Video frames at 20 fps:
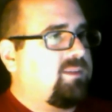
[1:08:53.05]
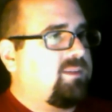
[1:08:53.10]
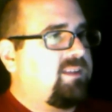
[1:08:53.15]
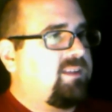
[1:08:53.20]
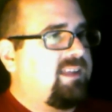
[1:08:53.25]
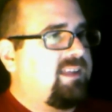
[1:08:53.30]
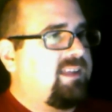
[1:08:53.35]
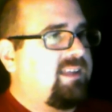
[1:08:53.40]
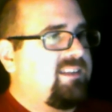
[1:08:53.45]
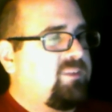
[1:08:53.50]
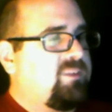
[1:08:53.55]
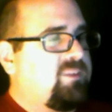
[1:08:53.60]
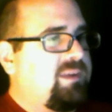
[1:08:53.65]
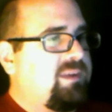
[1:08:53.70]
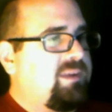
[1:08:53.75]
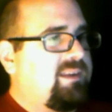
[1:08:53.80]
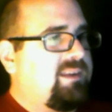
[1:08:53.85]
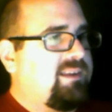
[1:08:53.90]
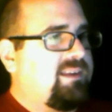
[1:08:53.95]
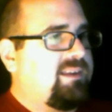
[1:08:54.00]
That's a
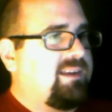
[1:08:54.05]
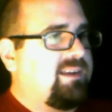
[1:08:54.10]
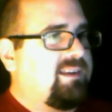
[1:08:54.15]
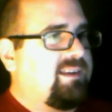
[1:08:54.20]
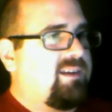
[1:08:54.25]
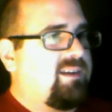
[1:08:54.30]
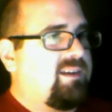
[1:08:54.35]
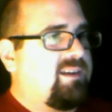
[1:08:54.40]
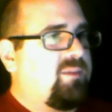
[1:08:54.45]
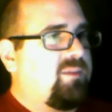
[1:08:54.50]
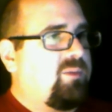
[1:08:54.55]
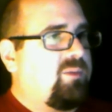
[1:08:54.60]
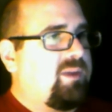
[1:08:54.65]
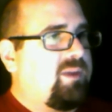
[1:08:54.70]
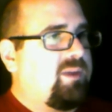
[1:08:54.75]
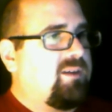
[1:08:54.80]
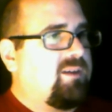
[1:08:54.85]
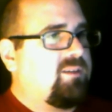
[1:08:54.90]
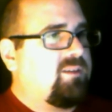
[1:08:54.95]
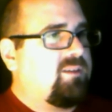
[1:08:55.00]
speedy secondary, but we
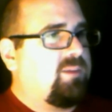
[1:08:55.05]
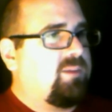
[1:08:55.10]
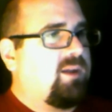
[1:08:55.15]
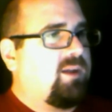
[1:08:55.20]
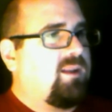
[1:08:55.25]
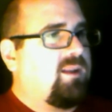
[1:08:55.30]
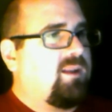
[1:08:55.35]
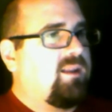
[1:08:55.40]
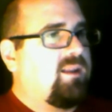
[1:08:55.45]
are small.